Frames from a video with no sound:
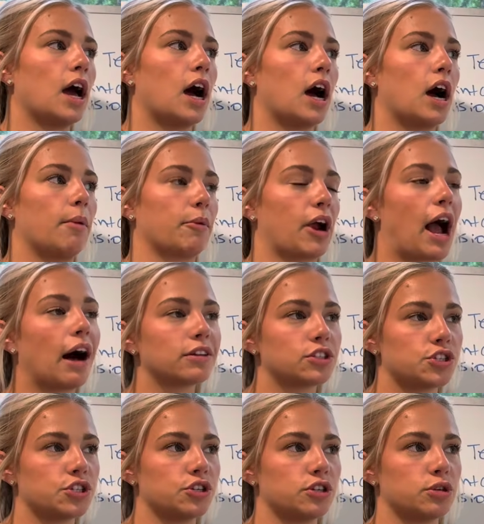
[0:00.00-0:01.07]
your
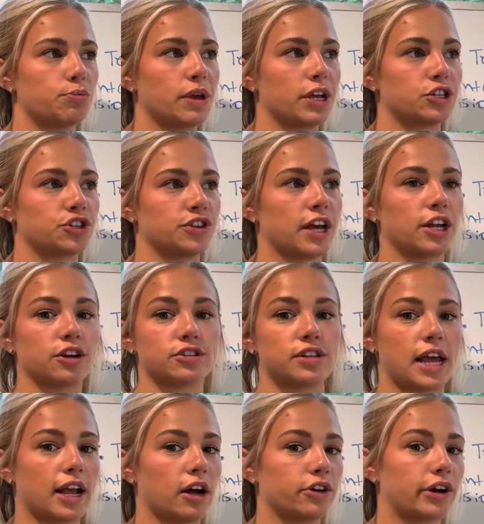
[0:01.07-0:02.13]
altitude to make sure that you're
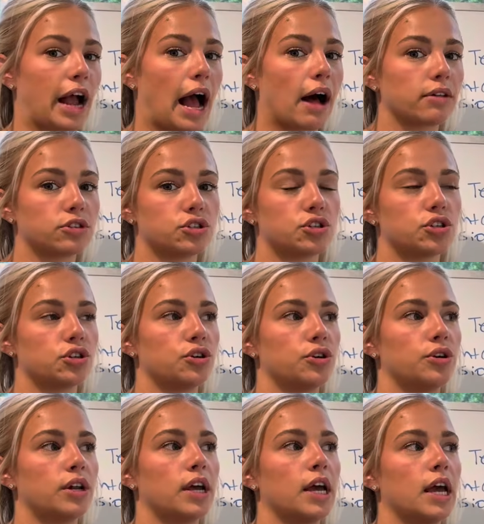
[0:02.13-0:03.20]
staying on your
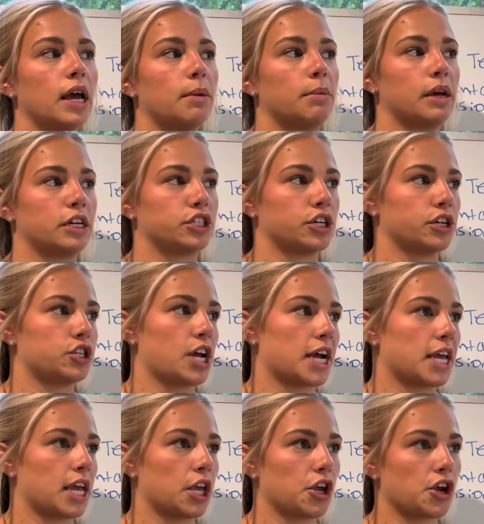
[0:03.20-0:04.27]
altitude, make sure you're
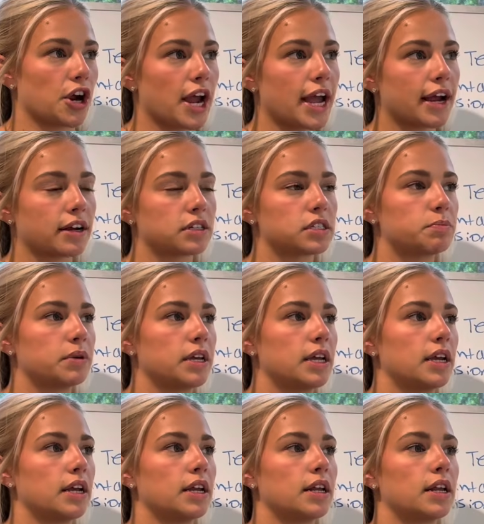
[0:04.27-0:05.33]
checking your
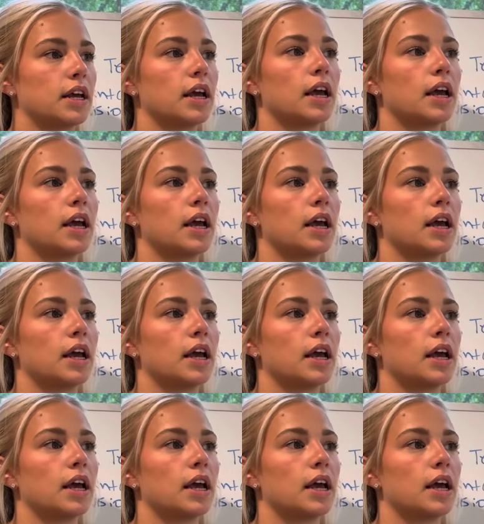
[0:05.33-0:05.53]
airspeed,